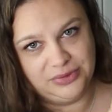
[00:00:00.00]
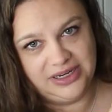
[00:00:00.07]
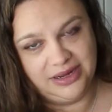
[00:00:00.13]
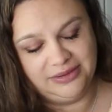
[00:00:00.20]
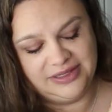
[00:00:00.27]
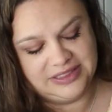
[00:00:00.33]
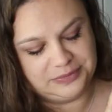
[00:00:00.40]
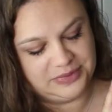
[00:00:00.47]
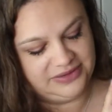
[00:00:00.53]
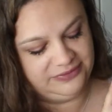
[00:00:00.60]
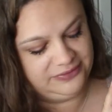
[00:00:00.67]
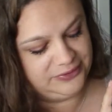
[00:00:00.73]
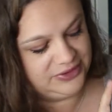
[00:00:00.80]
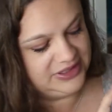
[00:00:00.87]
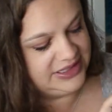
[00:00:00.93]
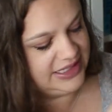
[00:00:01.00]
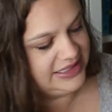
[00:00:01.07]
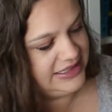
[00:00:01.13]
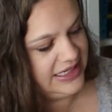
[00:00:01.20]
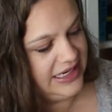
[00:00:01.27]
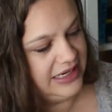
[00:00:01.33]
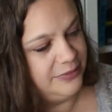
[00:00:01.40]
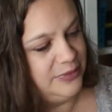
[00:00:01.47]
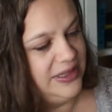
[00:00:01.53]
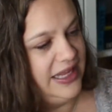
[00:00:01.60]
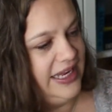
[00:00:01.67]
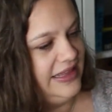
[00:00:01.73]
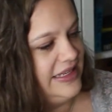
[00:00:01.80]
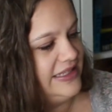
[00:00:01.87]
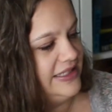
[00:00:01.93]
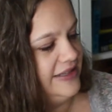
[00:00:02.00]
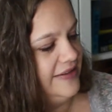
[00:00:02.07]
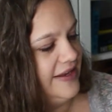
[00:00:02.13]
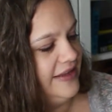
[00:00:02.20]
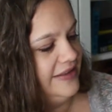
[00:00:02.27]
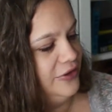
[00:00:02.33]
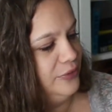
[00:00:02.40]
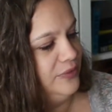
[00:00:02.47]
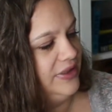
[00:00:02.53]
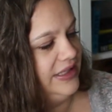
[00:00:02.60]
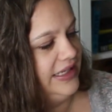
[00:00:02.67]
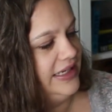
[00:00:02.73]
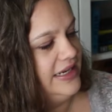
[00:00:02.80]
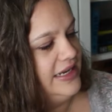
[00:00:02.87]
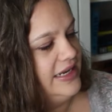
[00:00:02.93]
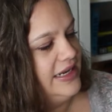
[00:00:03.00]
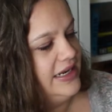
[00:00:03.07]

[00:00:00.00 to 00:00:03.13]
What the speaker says: we got this one for the Titanic. We like these a lot. They're really